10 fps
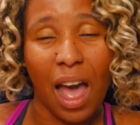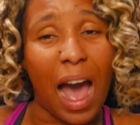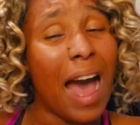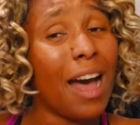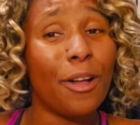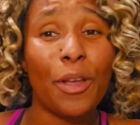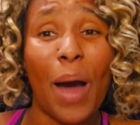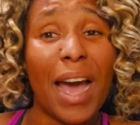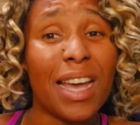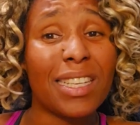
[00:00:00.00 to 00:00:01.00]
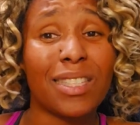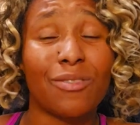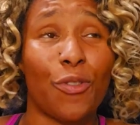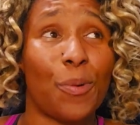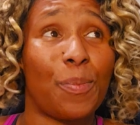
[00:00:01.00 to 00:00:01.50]
I don't know. I guess
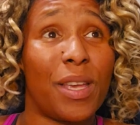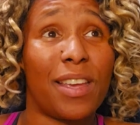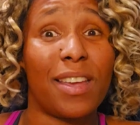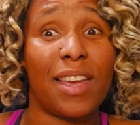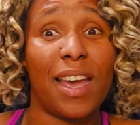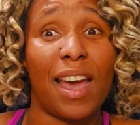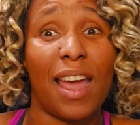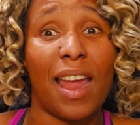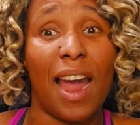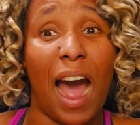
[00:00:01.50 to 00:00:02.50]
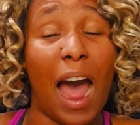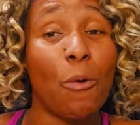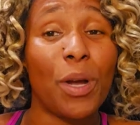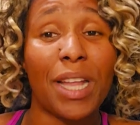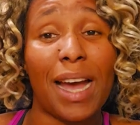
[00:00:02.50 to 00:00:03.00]
for me, I
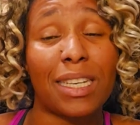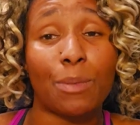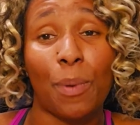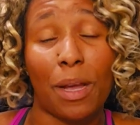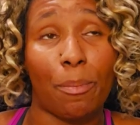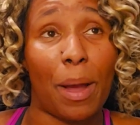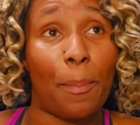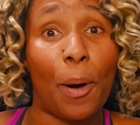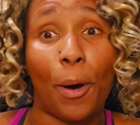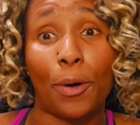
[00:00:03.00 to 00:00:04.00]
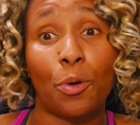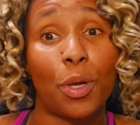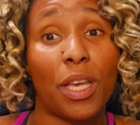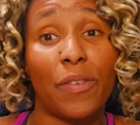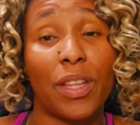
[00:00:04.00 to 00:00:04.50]
would not expect my partner,
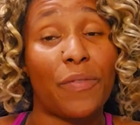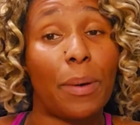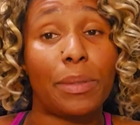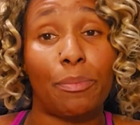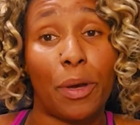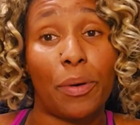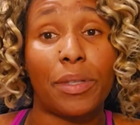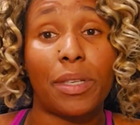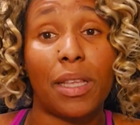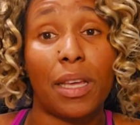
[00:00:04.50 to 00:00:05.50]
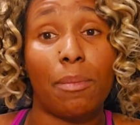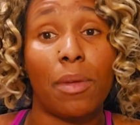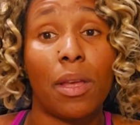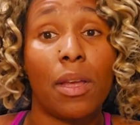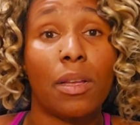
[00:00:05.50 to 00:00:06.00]
even if I was married to them,
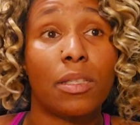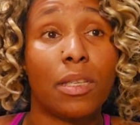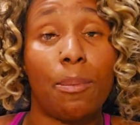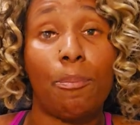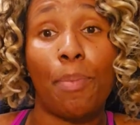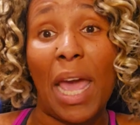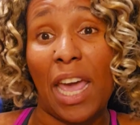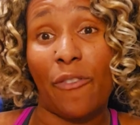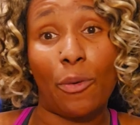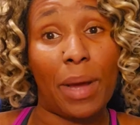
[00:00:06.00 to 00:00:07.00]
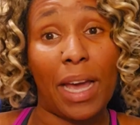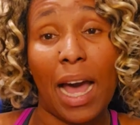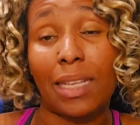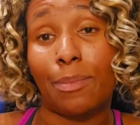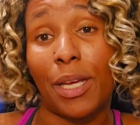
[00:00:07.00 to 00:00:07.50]
to pay for my
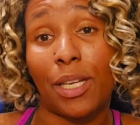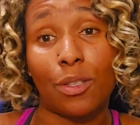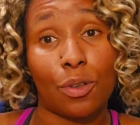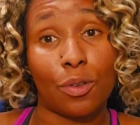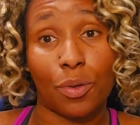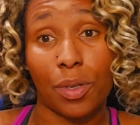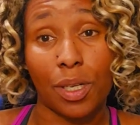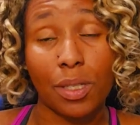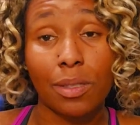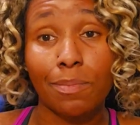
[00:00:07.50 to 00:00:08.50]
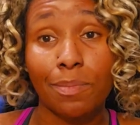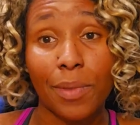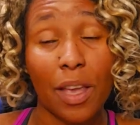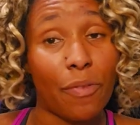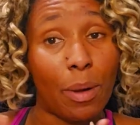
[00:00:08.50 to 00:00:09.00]
cosmetic surgeries
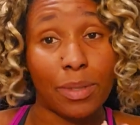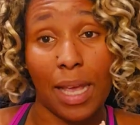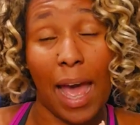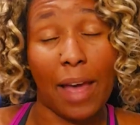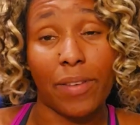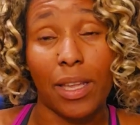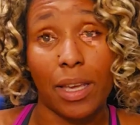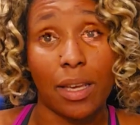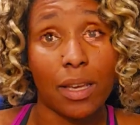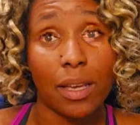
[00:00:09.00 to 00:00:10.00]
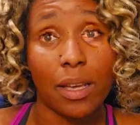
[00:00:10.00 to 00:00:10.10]
if I was to have any.